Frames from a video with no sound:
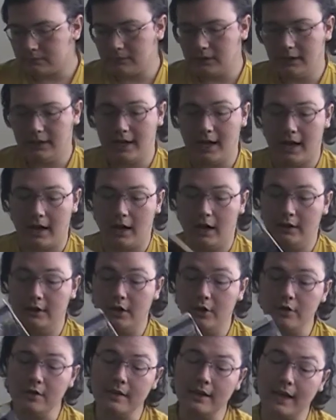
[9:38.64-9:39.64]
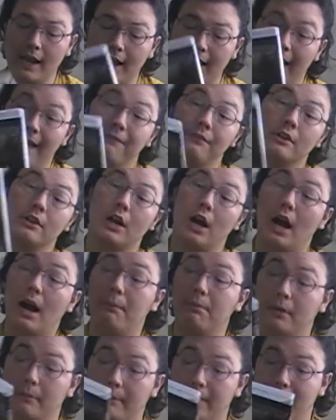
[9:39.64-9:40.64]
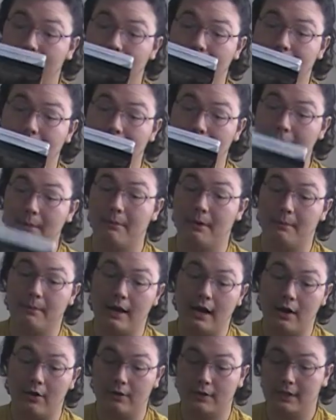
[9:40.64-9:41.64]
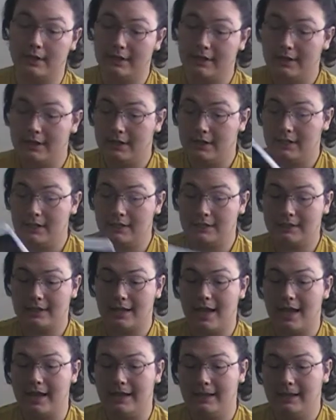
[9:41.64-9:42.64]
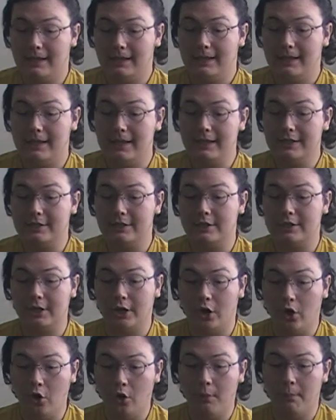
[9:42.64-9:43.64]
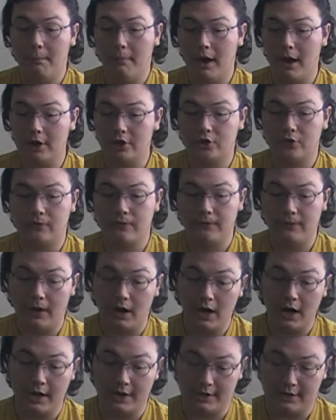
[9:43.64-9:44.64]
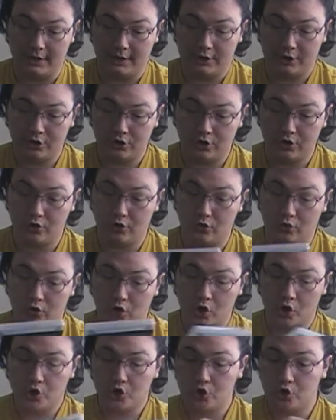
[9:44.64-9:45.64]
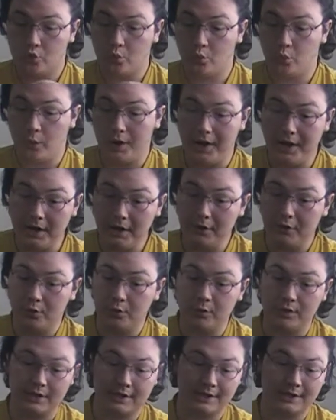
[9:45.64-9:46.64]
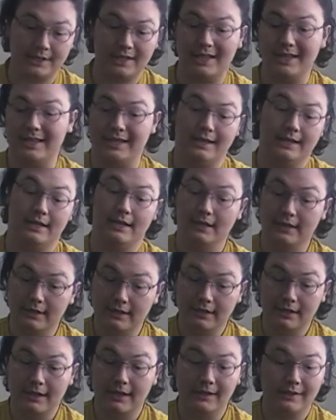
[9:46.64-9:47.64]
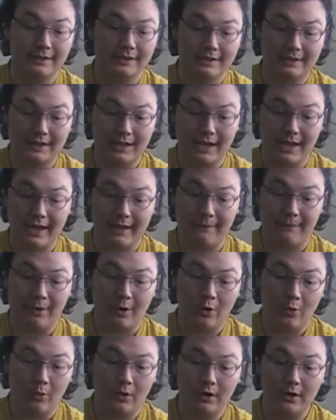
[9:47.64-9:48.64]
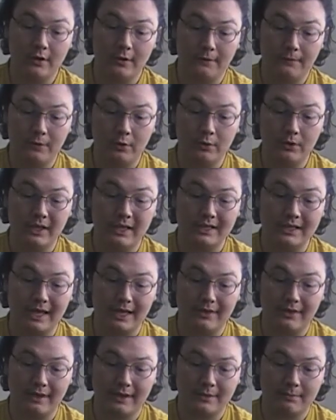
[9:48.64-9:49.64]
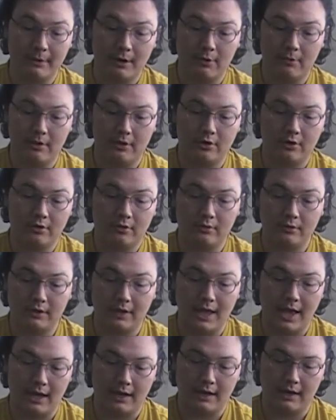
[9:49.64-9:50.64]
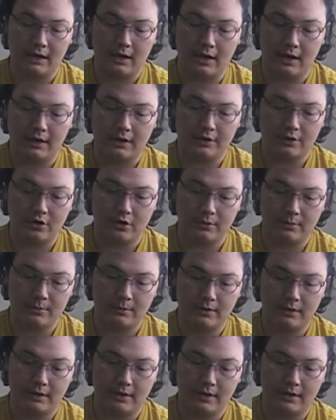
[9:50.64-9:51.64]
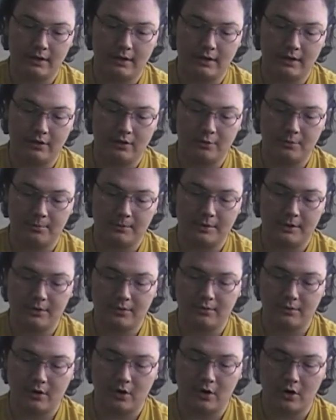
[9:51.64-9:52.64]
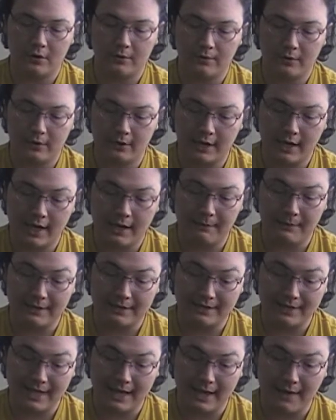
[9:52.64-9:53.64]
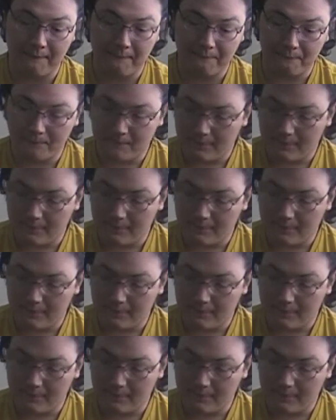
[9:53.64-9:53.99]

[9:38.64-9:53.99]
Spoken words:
Yeah, another thing I have to compliment this game about is that it's so much fun to swing through the city in this game. One of the few things I think Spider-Man 2 is lacking on in terms of this regard for the game is that